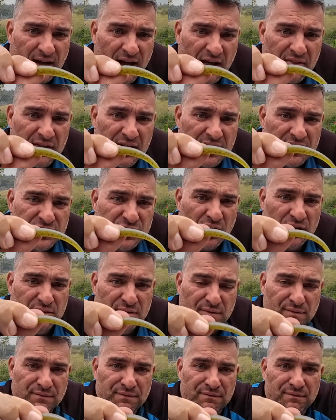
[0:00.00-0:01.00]
and then it's got
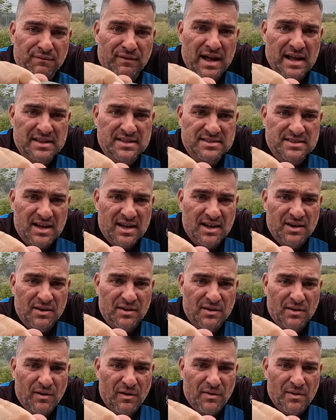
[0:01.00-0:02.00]
the flat side
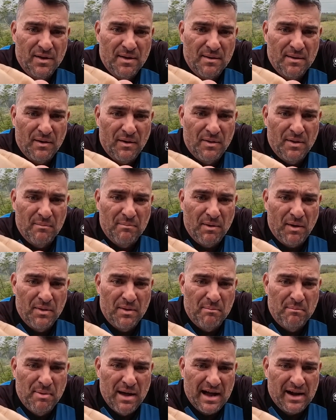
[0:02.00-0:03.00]
on
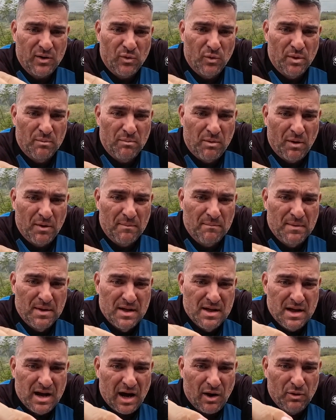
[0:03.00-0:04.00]
the back or the bottom.
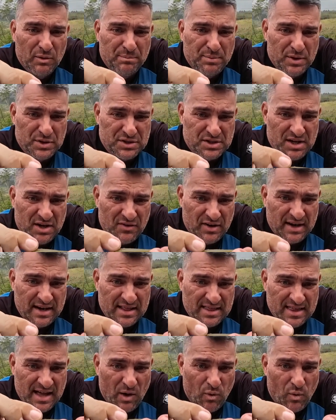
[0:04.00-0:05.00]
I would personally rig
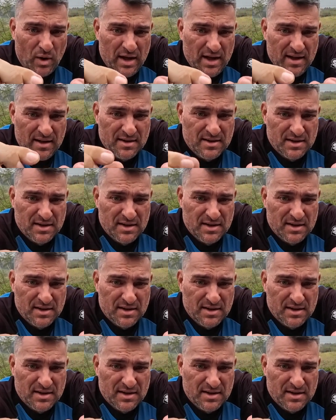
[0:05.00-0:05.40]
it that way